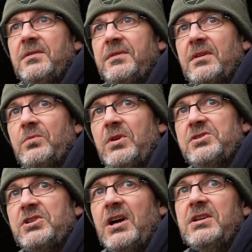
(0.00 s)
I think the
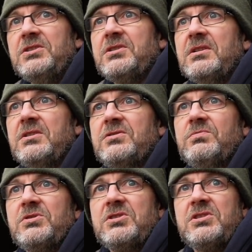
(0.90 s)
wind's changed.
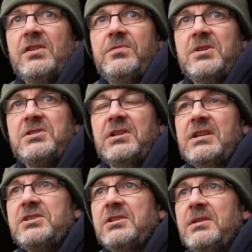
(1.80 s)
It was a southwesterly
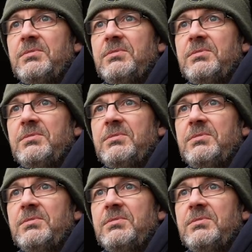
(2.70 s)
yesterday,